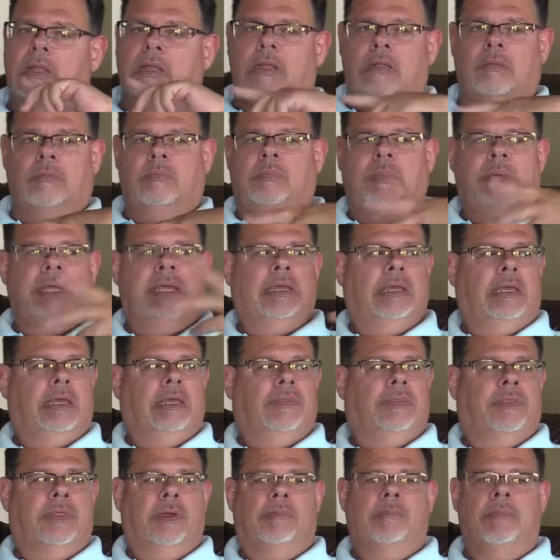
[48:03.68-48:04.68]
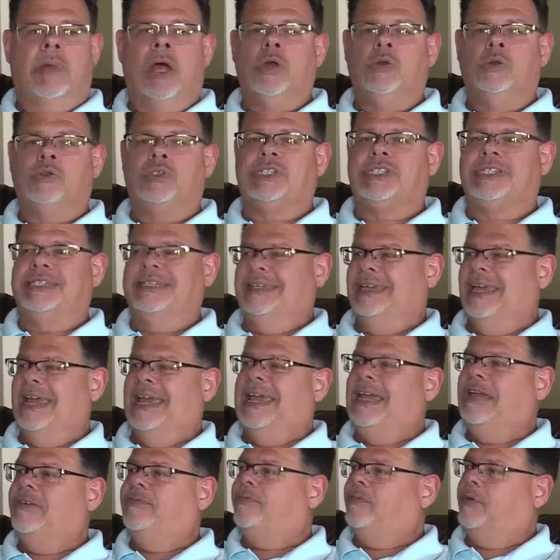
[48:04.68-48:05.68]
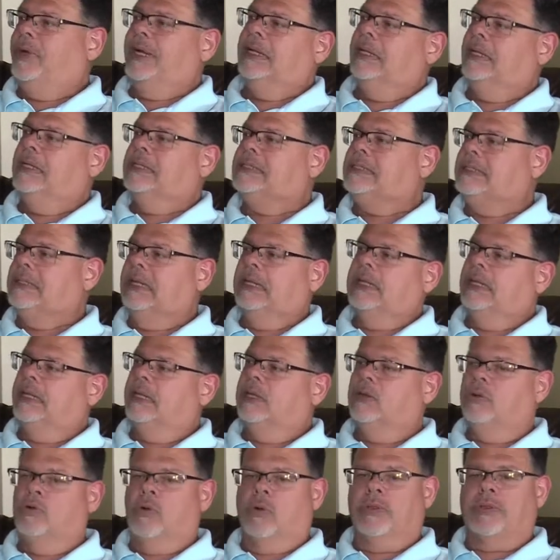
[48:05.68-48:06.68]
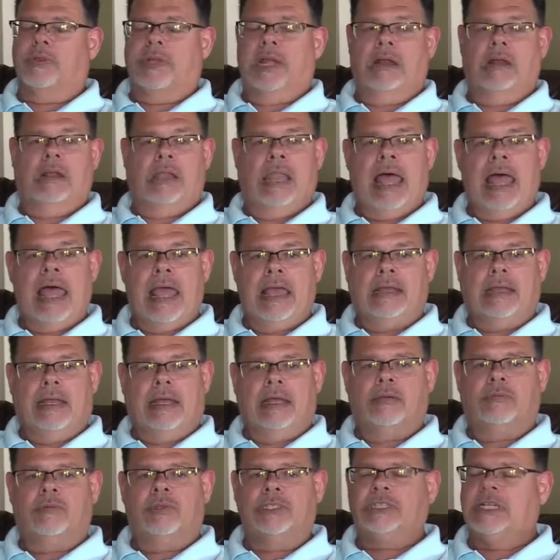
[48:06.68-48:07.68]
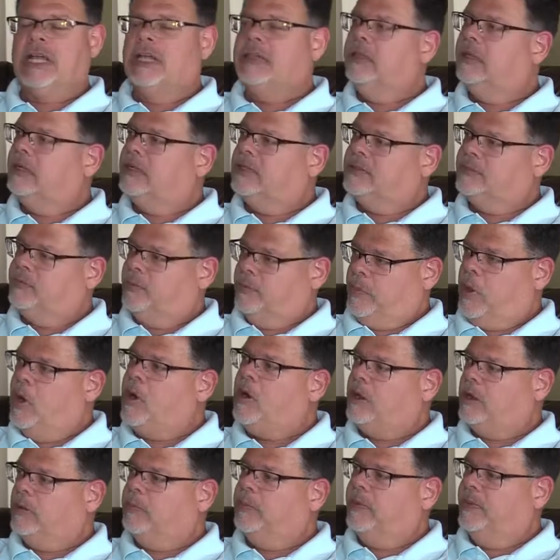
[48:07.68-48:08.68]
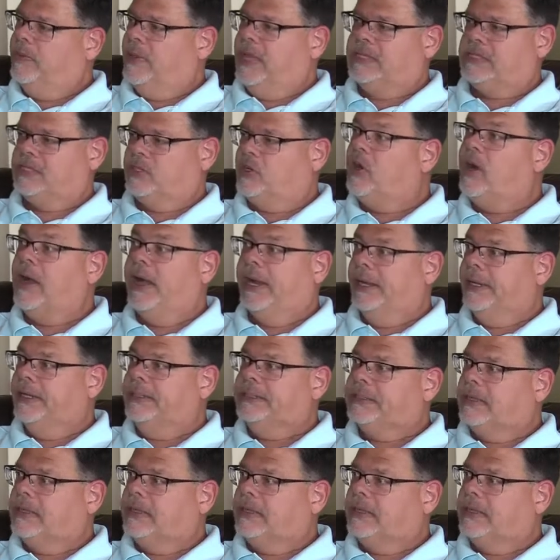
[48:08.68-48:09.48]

being the most gay-friendly city in North Carolina, which I think is remarkable, and that's great.